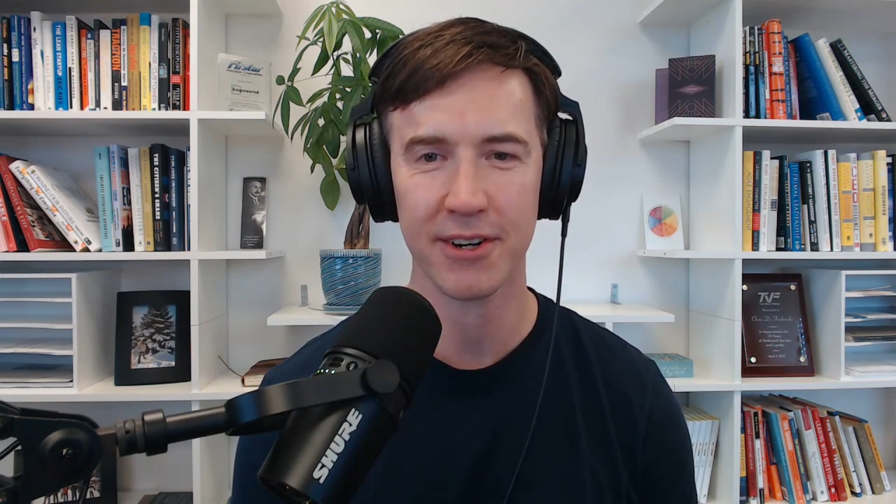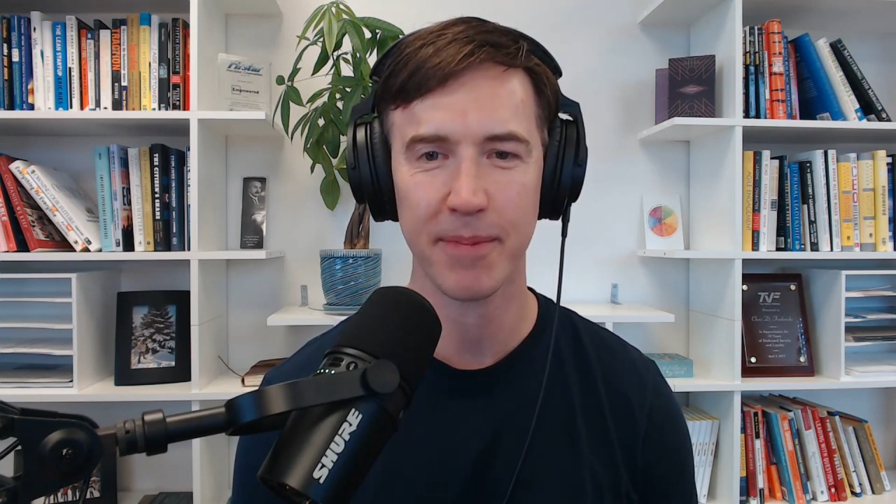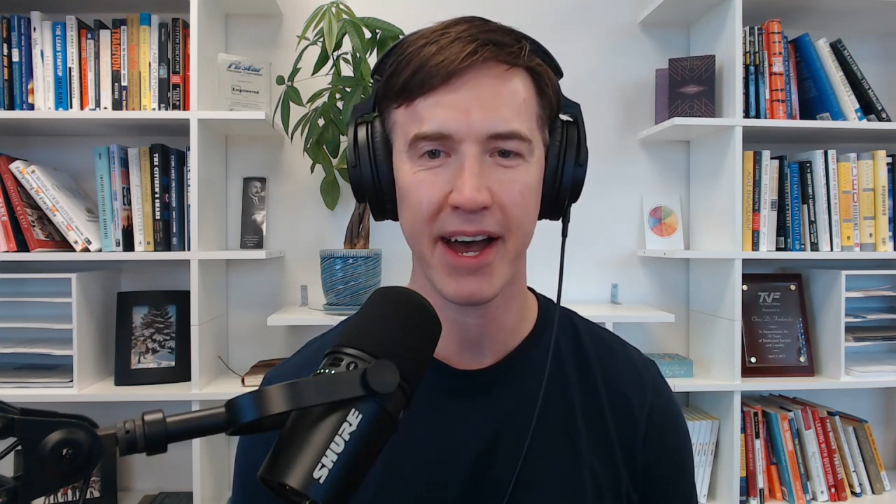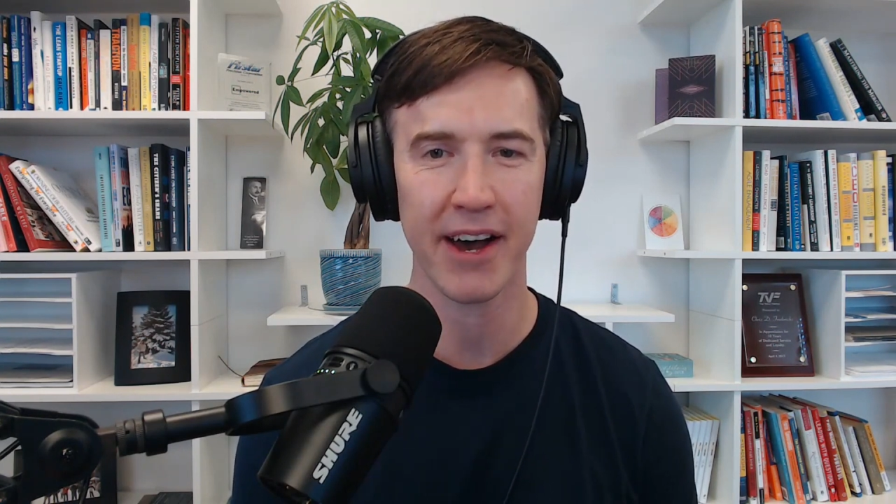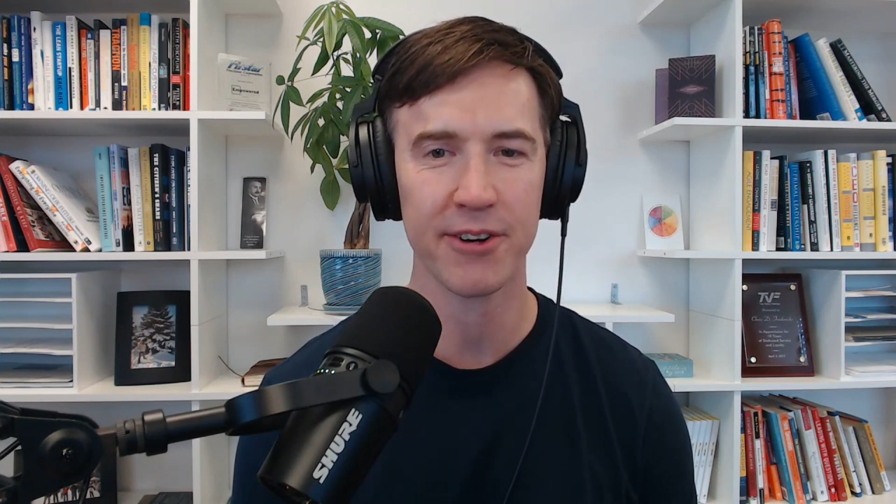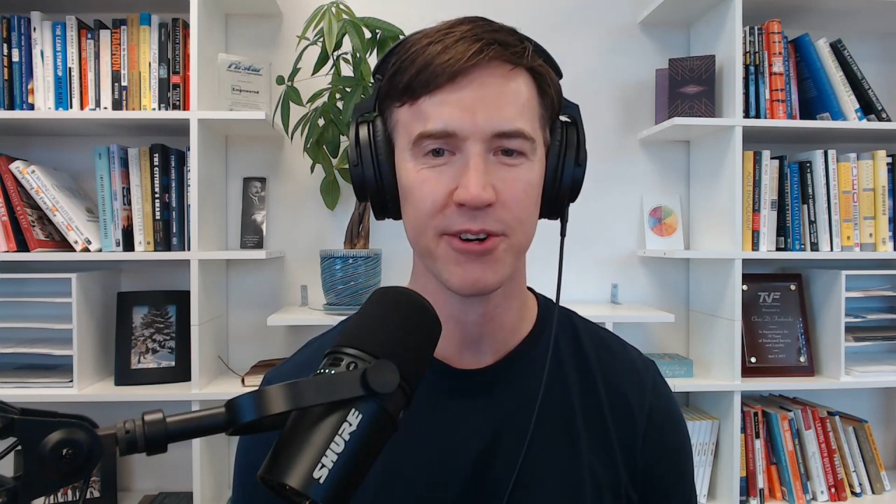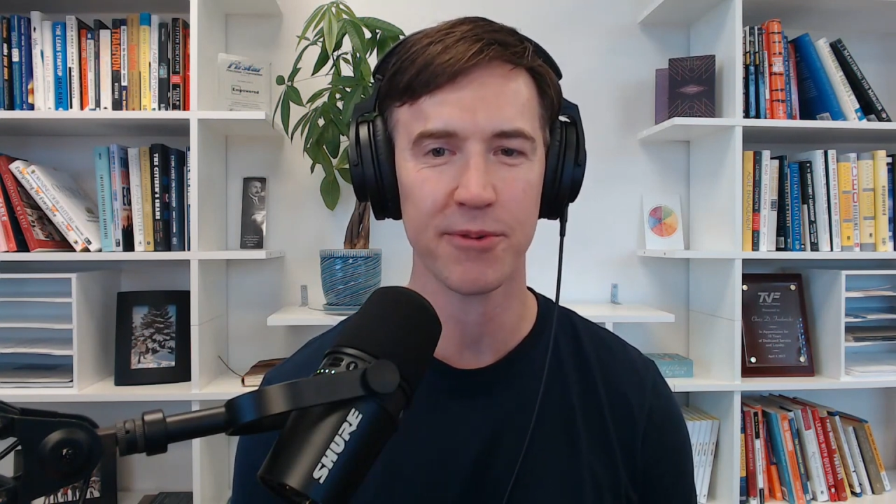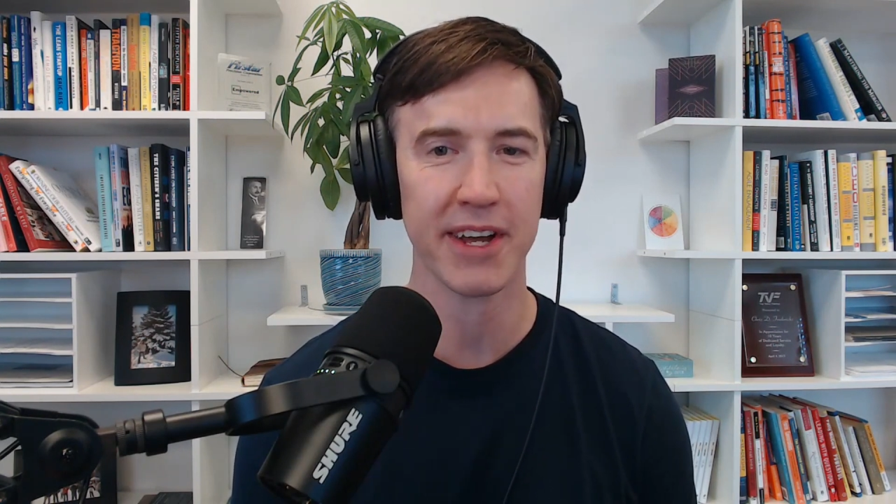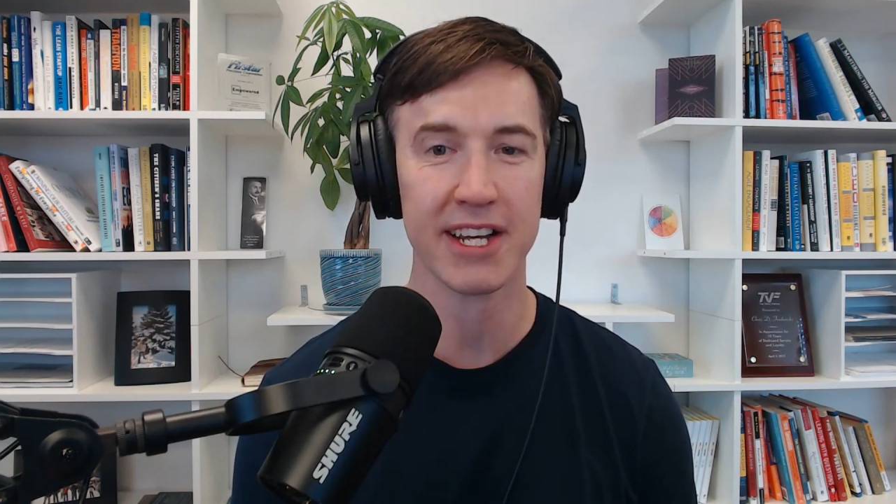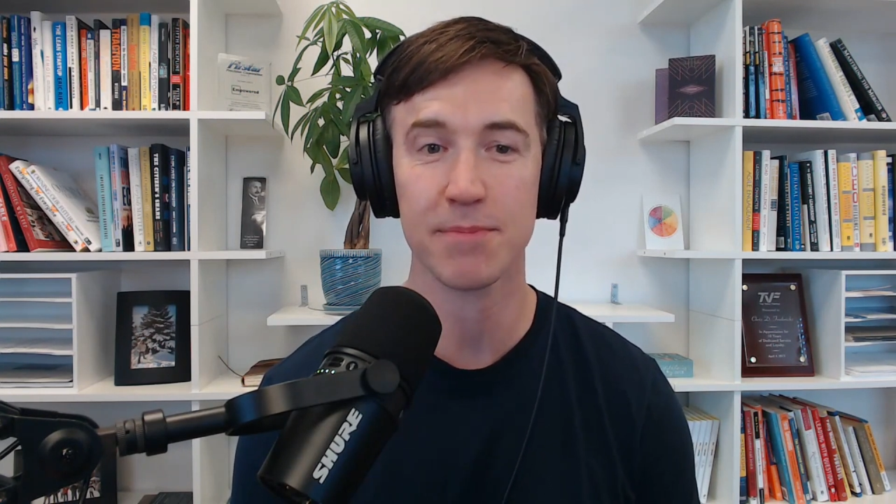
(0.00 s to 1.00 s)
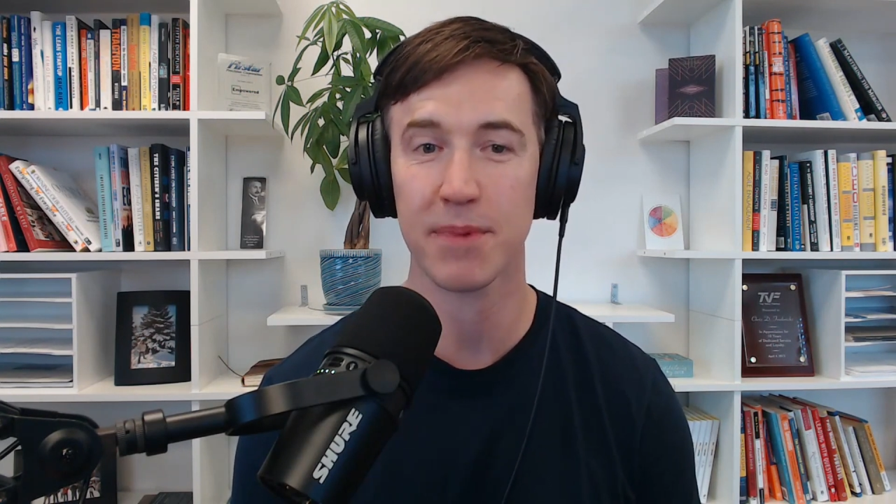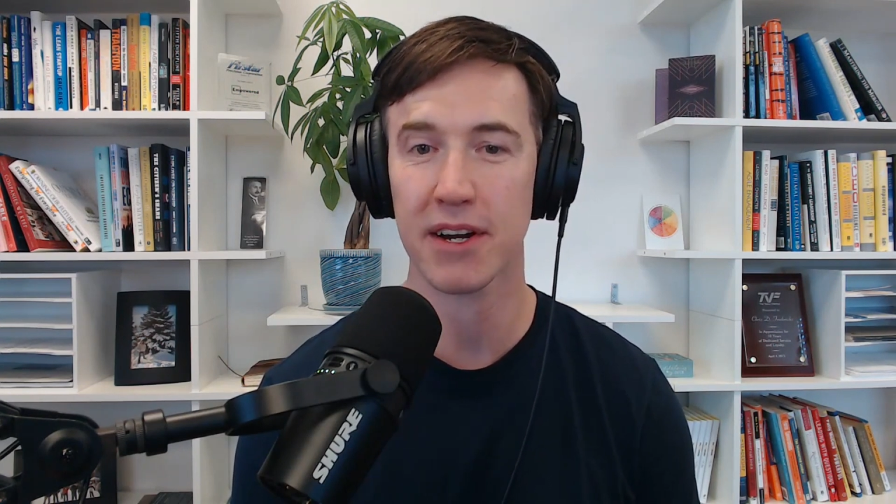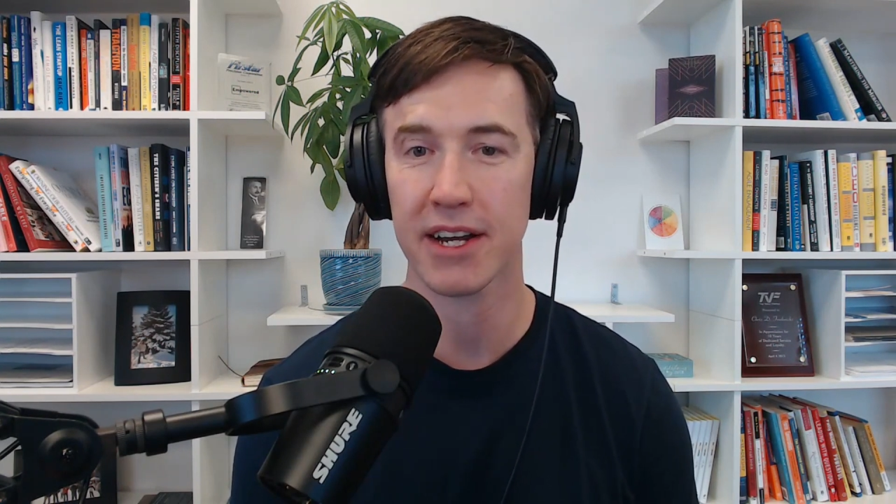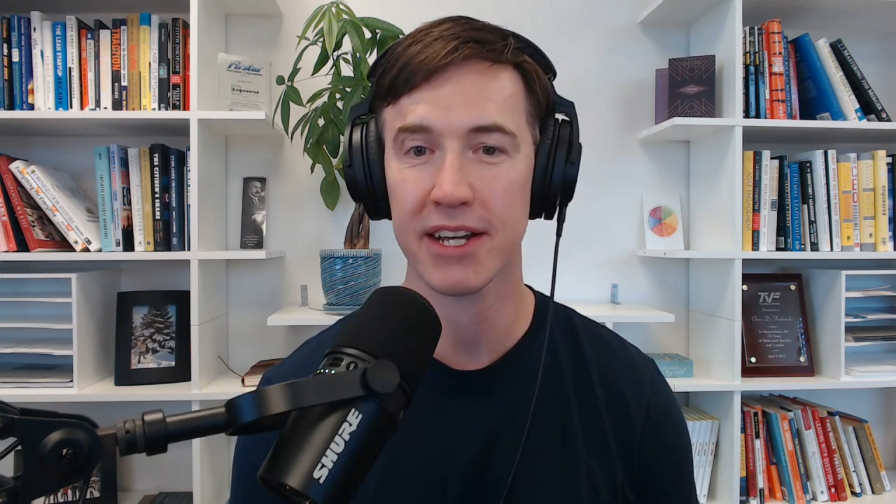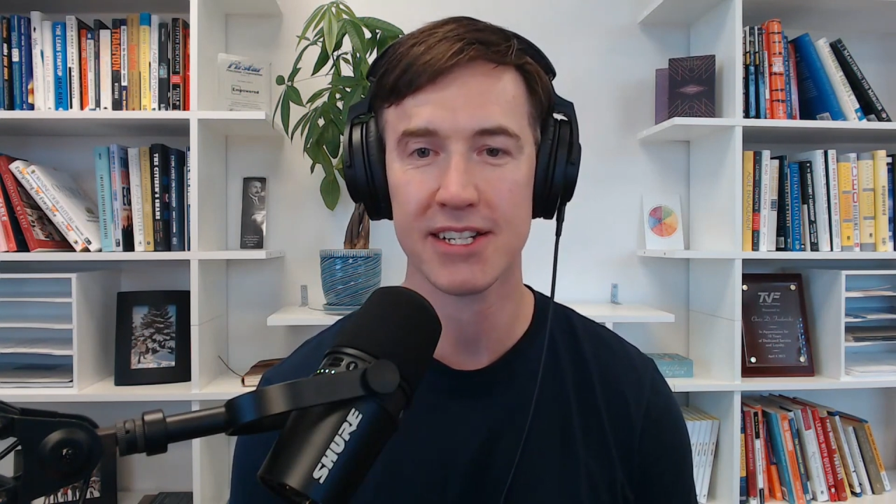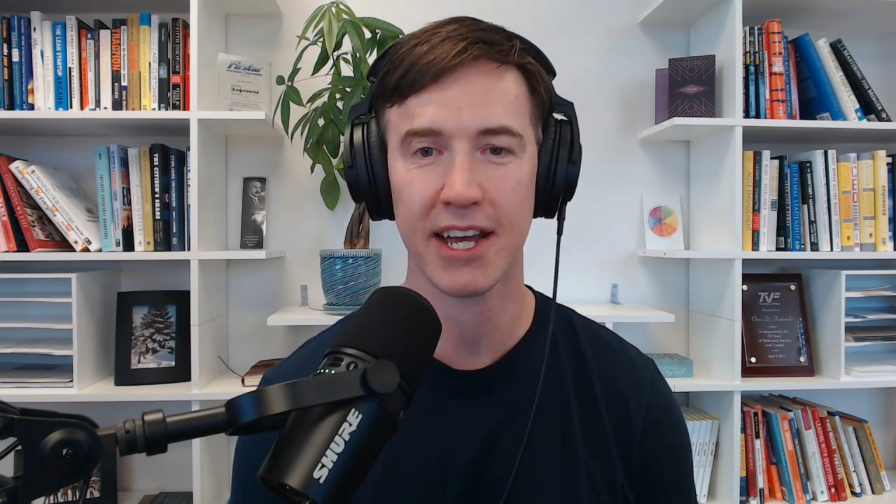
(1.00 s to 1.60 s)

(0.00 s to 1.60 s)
about or experienced?